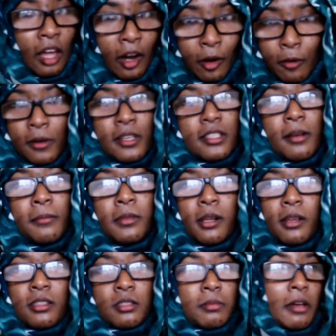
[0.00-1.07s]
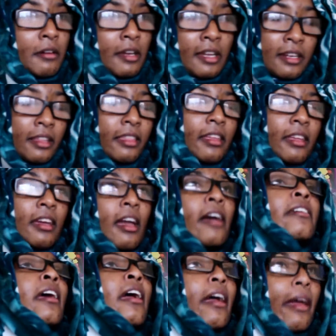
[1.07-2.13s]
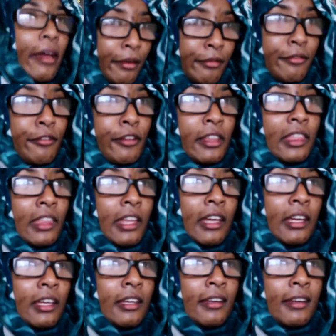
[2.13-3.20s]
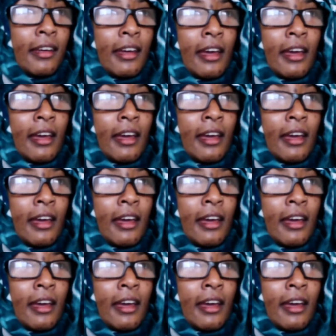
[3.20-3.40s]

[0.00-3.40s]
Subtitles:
that always complains about anything and everything